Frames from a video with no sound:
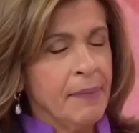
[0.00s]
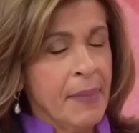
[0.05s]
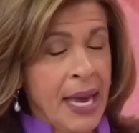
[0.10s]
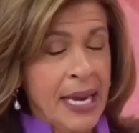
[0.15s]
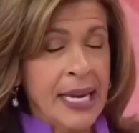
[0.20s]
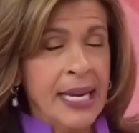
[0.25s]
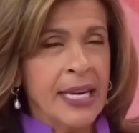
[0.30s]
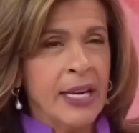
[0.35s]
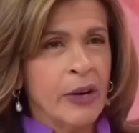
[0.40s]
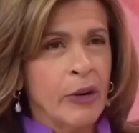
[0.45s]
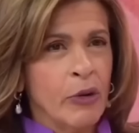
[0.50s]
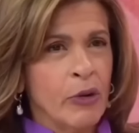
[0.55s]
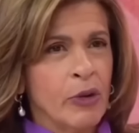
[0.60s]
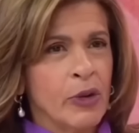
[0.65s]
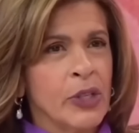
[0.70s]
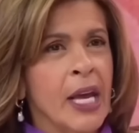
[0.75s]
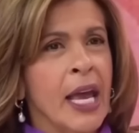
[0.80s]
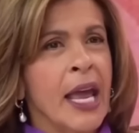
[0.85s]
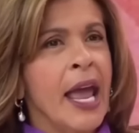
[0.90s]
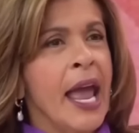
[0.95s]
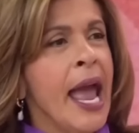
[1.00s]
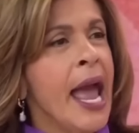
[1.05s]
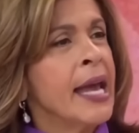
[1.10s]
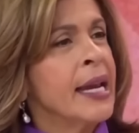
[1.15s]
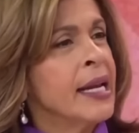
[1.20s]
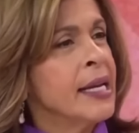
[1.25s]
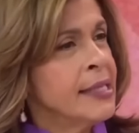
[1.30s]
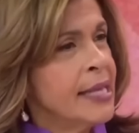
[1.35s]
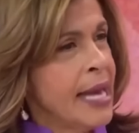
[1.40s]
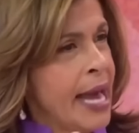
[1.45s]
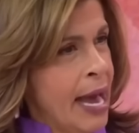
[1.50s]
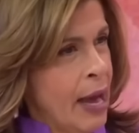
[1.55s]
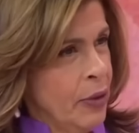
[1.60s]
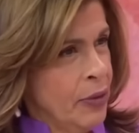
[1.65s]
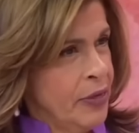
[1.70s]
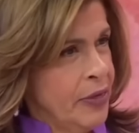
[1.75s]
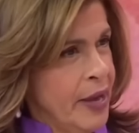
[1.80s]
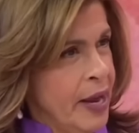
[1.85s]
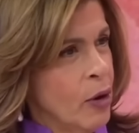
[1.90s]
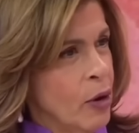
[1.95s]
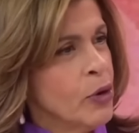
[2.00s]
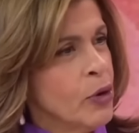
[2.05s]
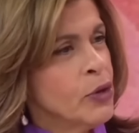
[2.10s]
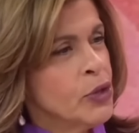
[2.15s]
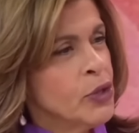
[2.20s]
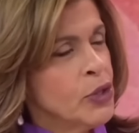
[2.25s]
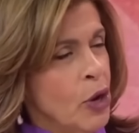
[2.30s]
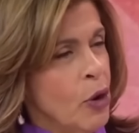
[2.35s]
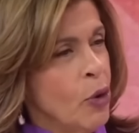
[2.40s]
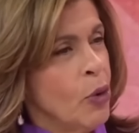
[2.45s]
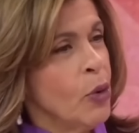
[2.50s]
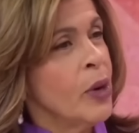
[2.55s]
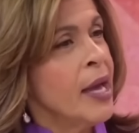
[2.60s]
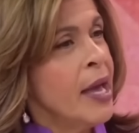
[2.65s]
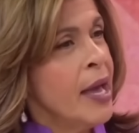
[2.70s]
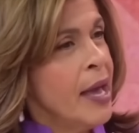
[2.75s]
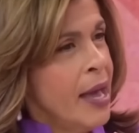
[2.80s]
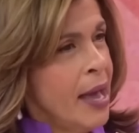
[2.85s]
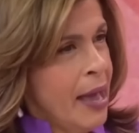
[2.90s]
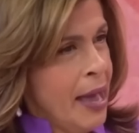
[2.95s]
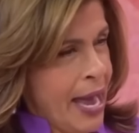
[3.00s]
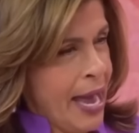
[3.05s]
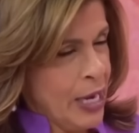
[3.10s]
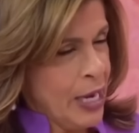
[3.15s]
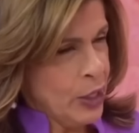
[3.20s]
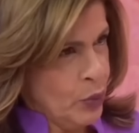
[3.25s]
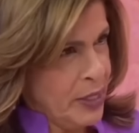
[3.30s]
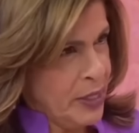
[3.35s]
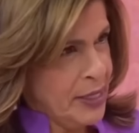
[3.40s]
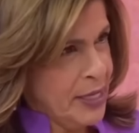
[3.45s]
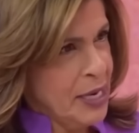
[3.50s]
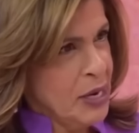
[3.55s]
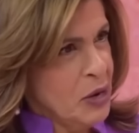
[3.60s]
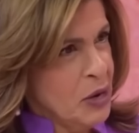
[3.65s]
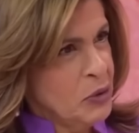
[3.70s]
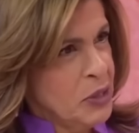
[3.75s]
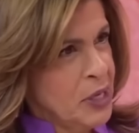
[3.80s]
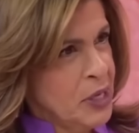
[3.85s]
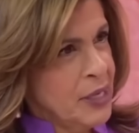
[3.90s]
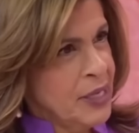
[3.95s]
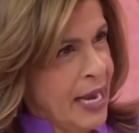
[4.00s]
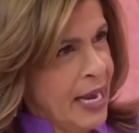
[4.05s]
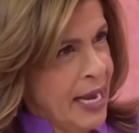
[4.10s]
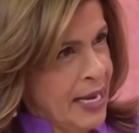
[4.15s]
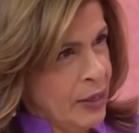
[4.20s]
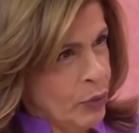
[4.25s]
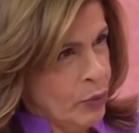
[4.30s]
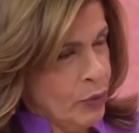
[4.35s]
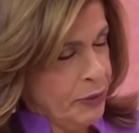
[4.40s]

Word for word: terms themselves are enough to be perceived as authentic. Authenticity